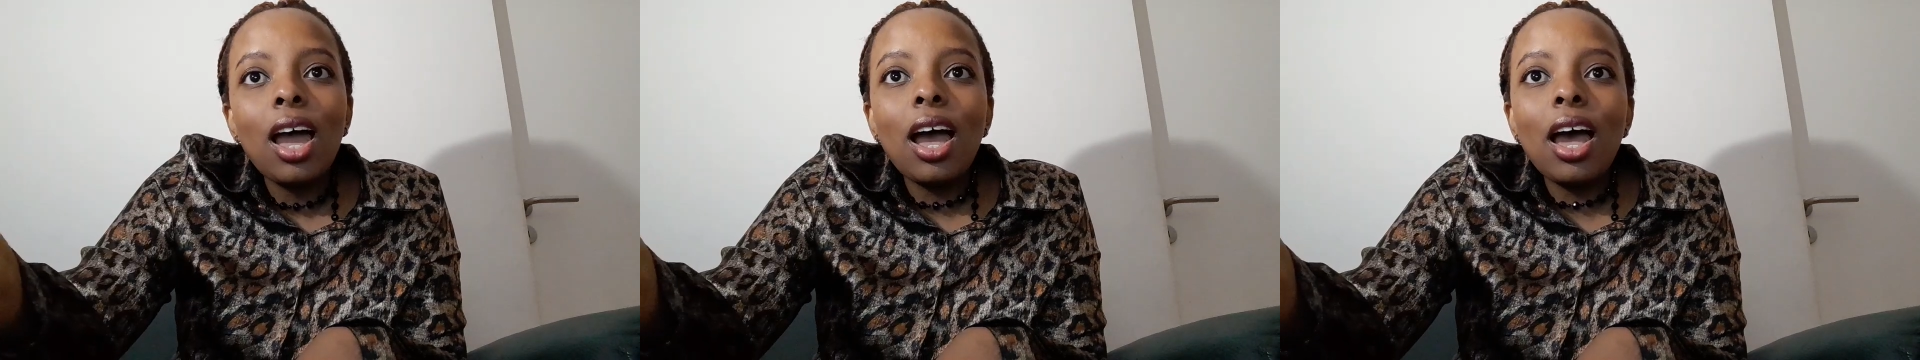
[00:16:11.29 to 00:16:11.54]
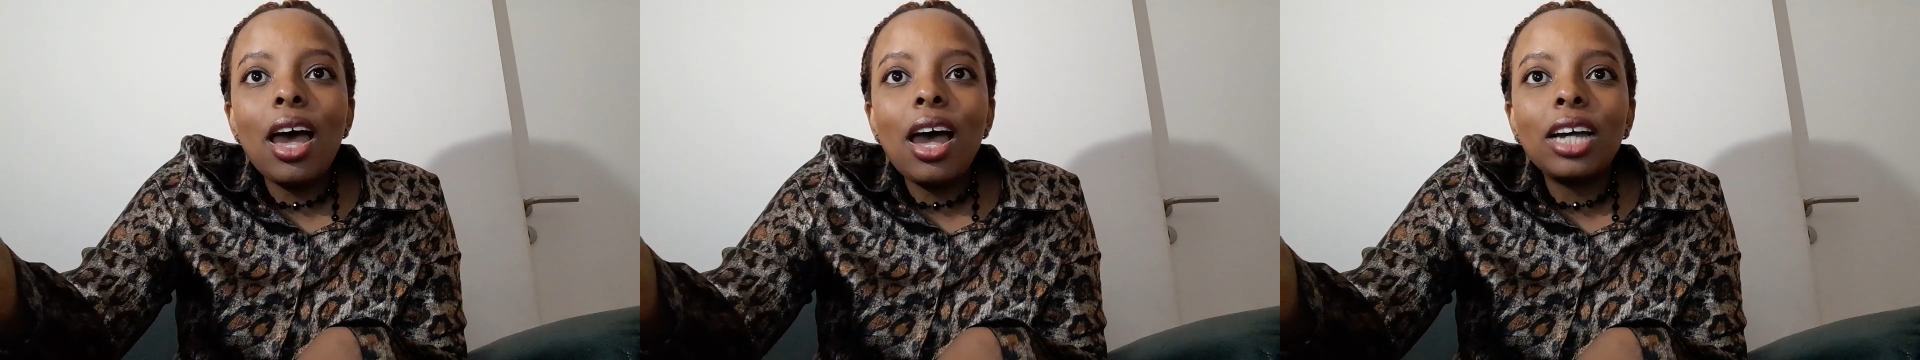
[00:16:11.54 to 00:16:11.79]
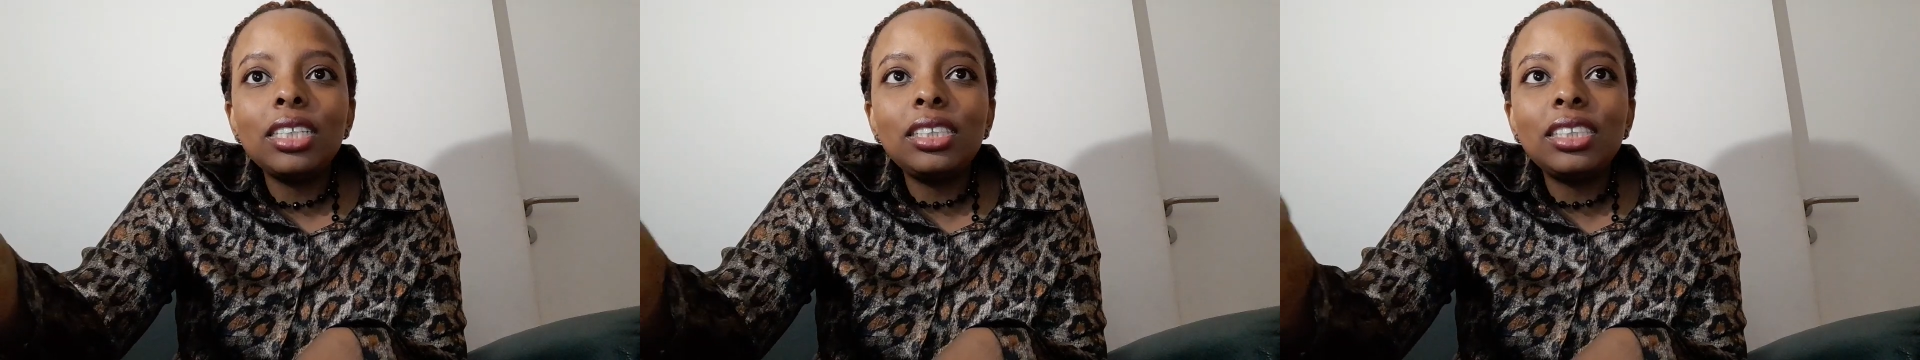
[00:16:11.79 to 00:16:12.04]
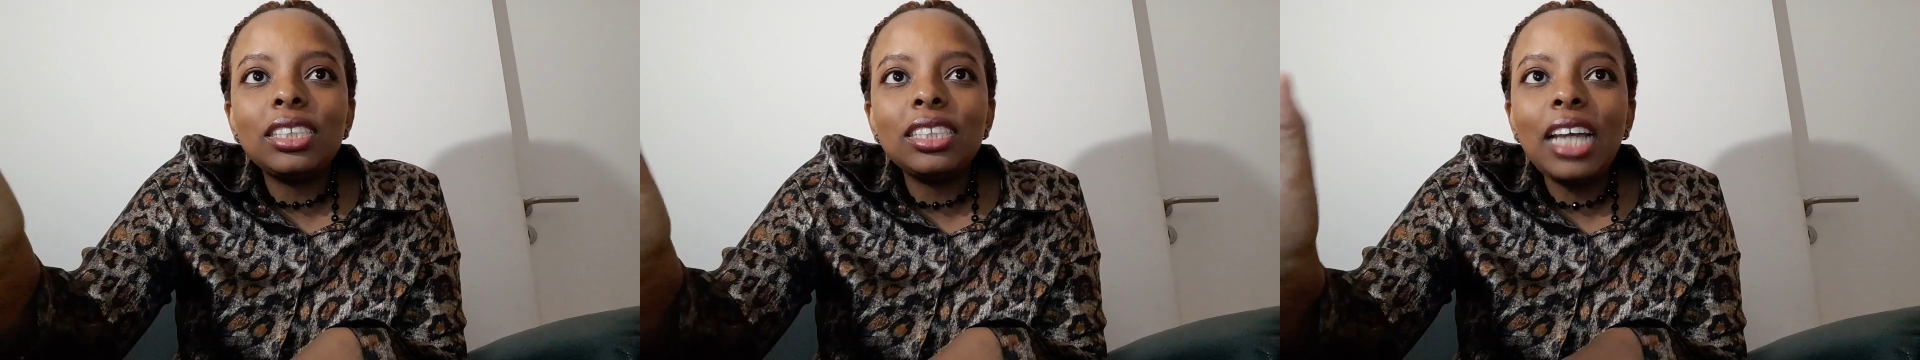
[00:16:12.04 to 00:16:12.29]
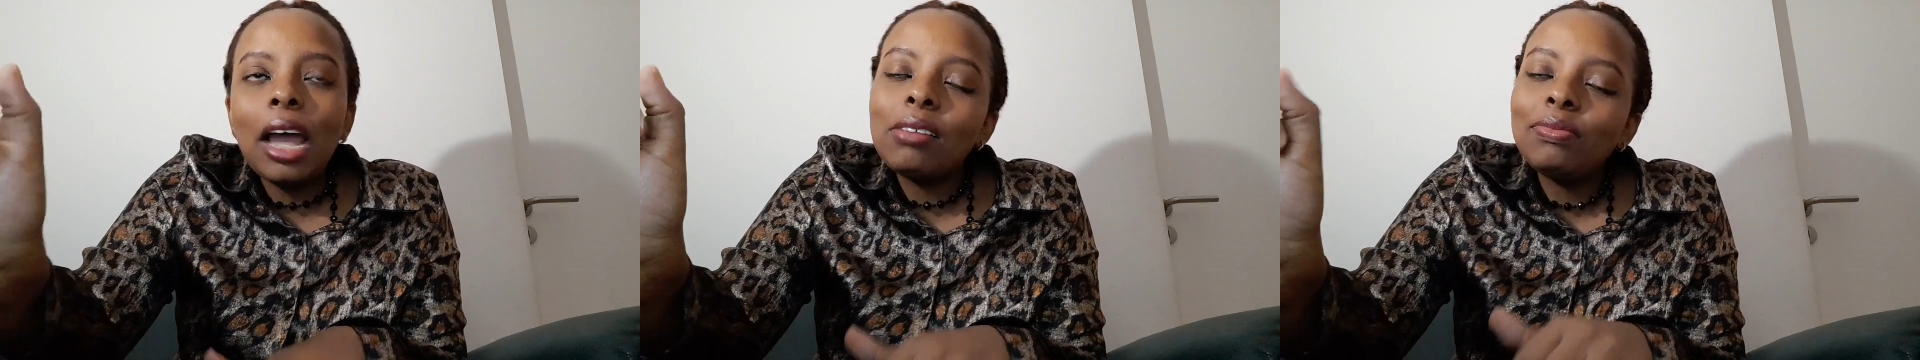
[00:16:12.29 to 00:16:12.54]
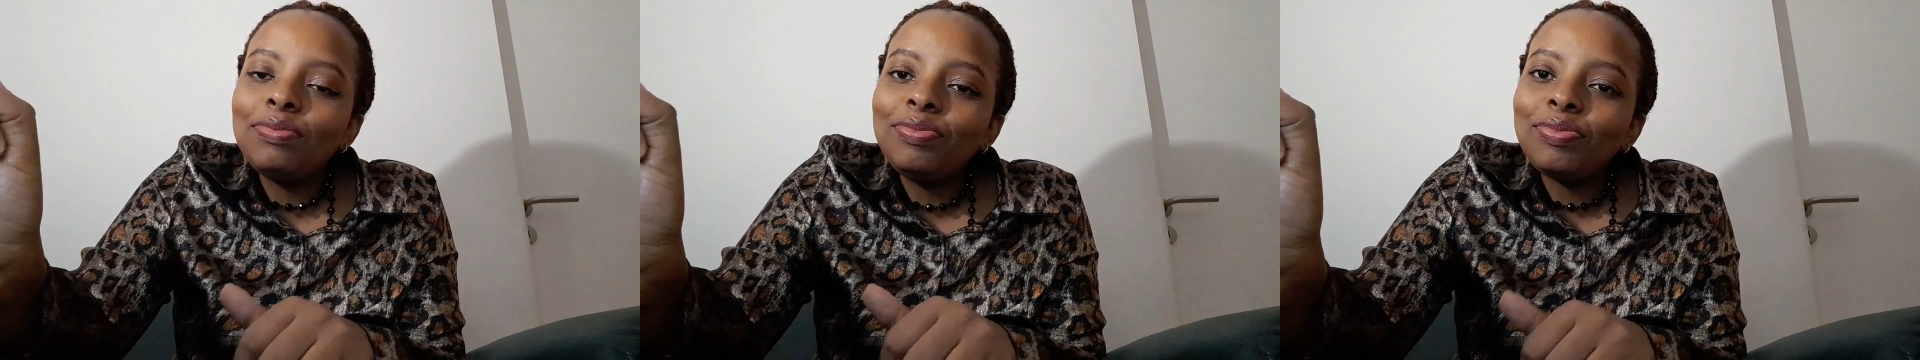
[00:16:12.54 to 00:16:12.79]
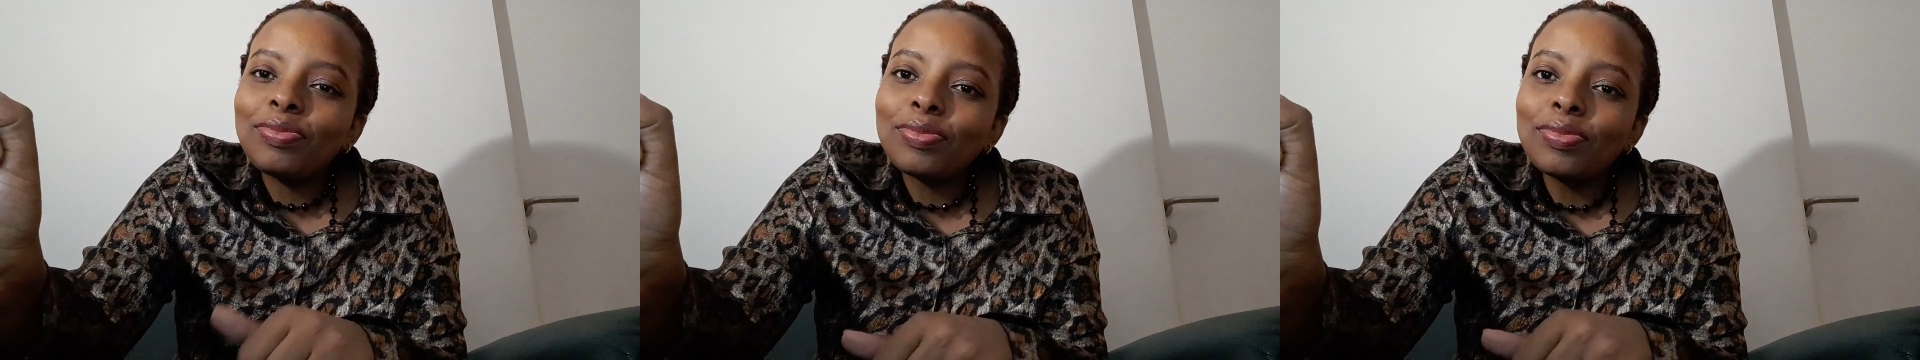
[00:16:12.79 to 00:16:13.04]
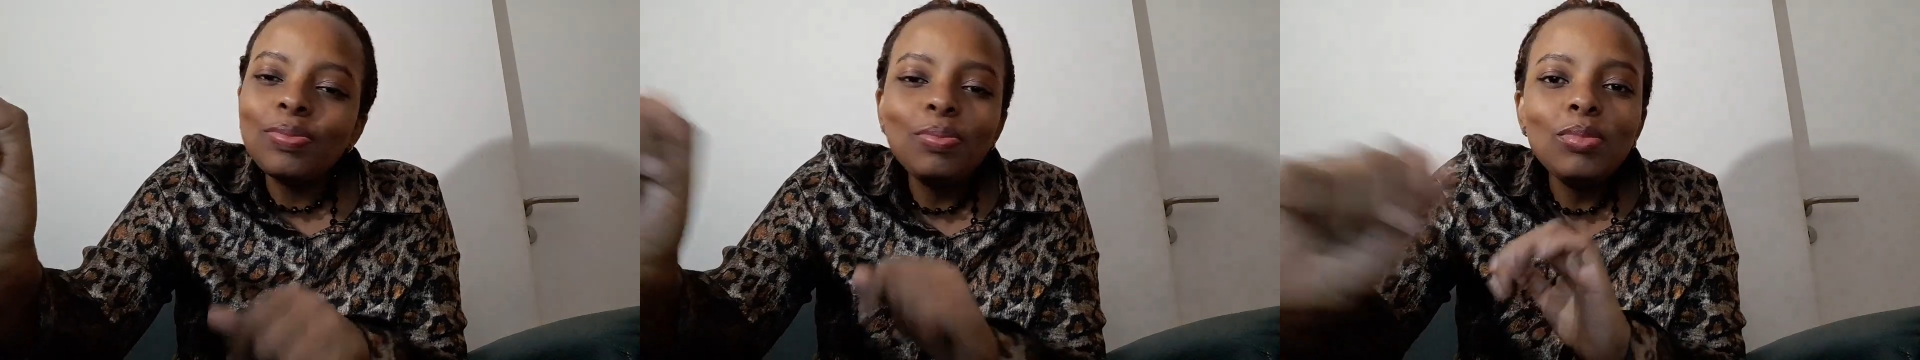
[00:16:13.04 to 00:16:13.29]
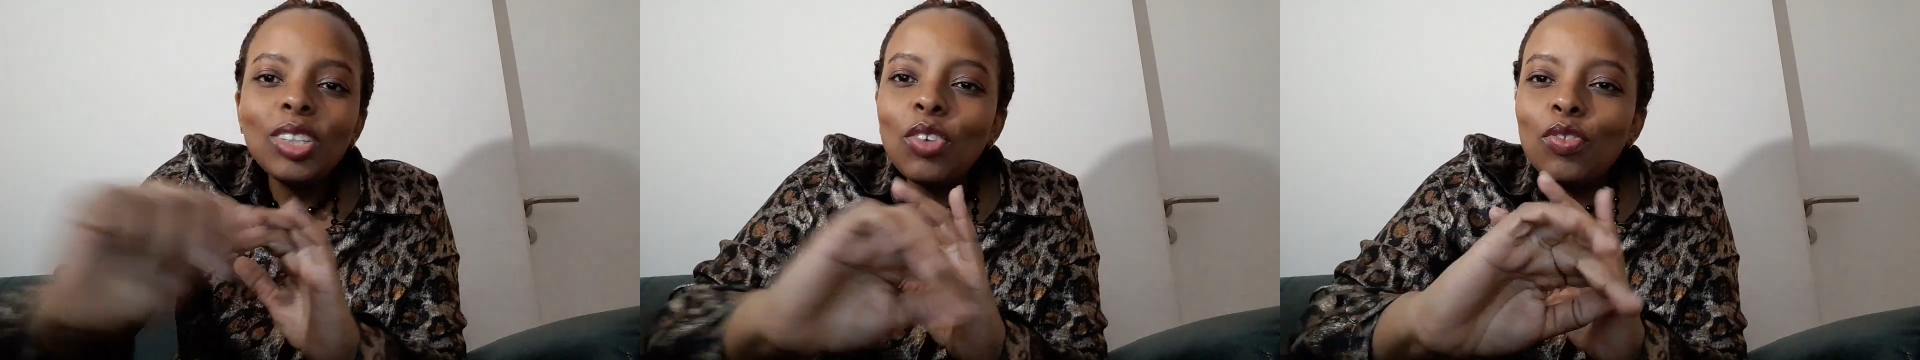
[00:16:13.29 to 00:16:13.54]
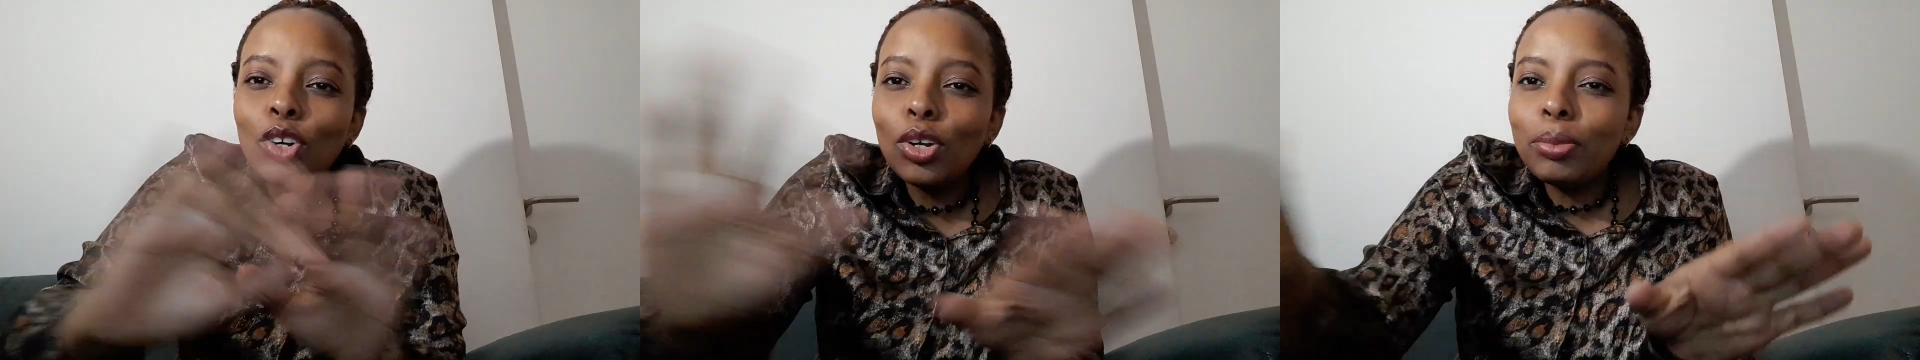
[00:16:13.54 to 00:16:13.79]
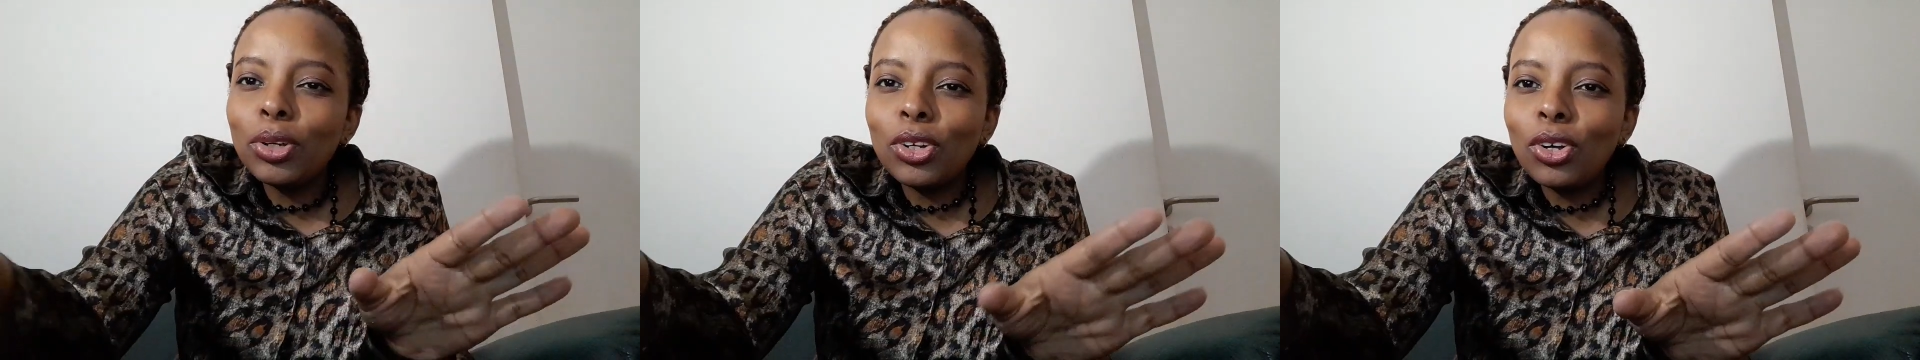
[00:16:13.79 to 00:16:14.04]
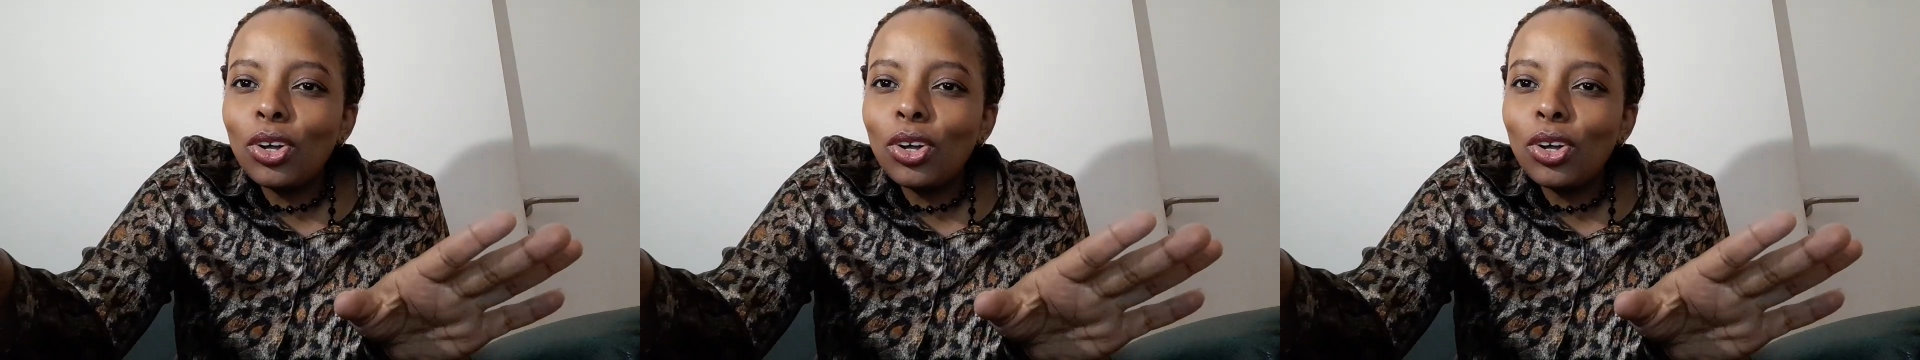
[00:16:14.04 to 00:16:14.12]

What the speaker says: And yeah, follow me on